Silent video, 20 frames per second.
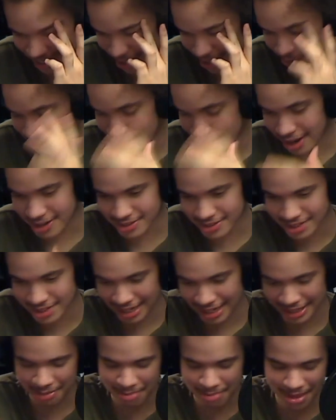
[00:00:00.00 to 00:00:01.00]
I haven't gotten to
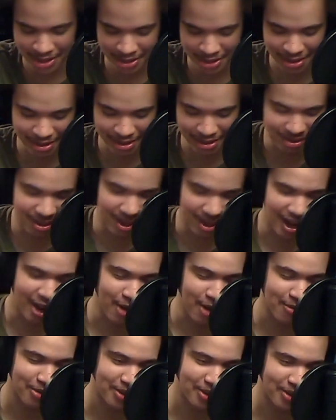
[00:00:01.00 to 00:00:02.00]
like the meat of the light
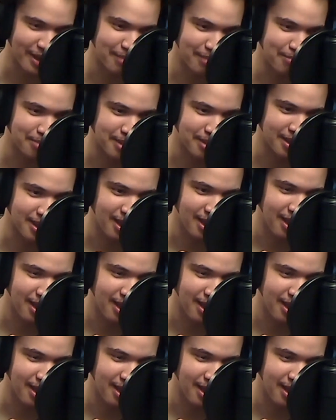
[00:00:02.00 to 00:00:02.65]
novel yet, but